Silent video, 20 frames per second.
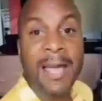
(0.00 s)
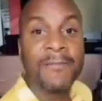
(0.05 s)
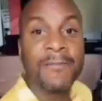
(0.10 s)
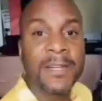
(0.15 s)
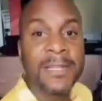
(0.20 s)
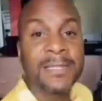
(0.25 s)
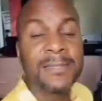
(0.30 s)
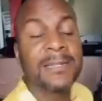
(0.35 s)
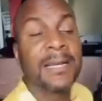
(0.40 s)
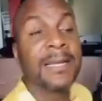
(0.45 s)

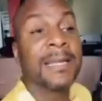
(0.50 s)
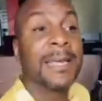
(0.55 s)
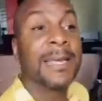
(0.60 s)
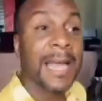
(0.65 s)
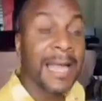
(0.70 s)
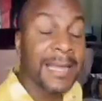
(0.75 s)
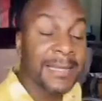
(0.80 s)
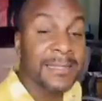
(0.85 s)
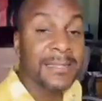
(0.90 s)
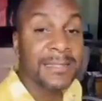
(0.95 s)
evidence
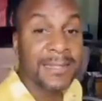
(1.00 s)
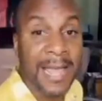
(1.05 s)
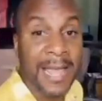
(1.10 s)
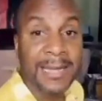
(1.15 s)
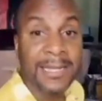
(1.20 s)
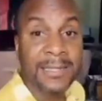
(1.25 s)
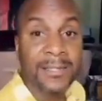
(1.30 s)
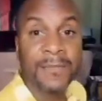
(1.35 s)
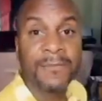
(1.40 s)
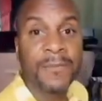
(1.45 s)
against
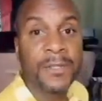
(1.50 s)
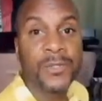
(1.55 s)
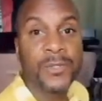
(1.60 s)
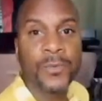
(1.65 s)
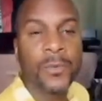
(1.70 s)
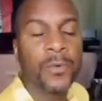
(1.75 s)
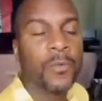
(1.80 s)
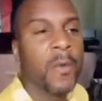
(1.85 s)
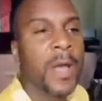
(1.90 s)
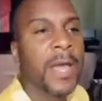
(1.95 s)
that
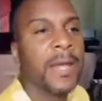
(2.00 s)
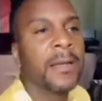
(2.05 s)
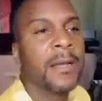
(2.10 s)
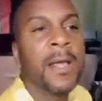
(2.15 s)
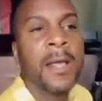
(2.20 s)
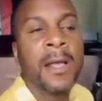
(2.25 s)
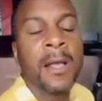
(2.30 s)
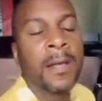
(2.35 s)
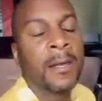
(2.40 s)
individual when